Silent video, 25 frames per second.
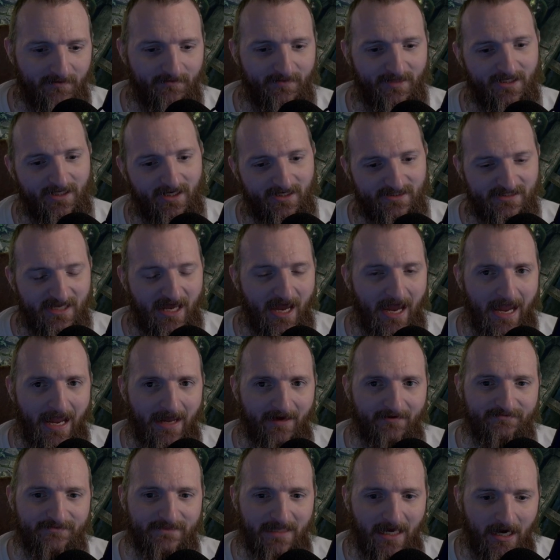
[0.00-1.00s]
because I
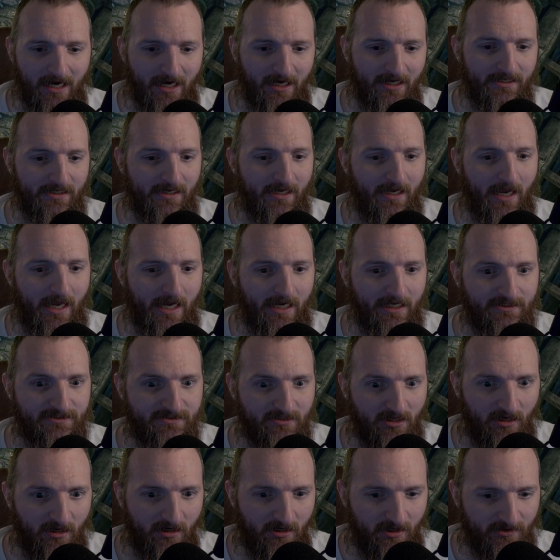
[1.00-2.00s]
have died a
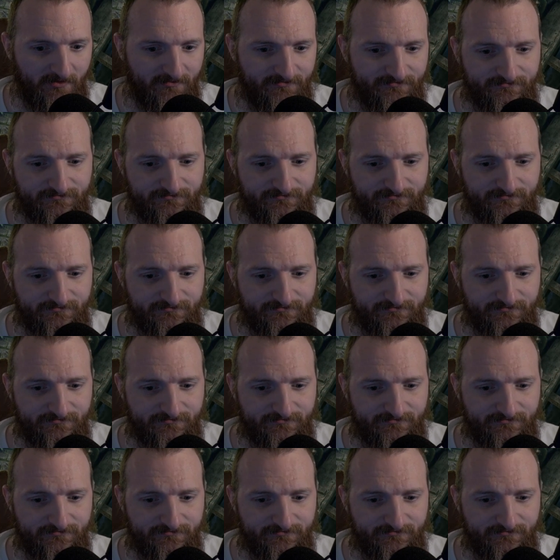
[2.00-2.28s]
ton.